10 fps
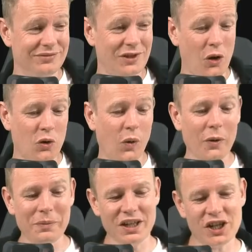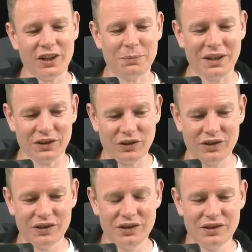Don't quote me, chess punks.
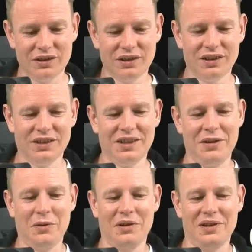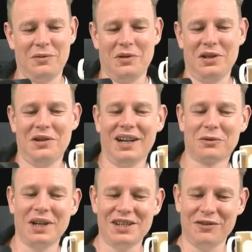You aren't
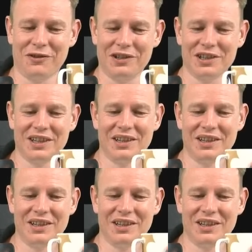ready for it.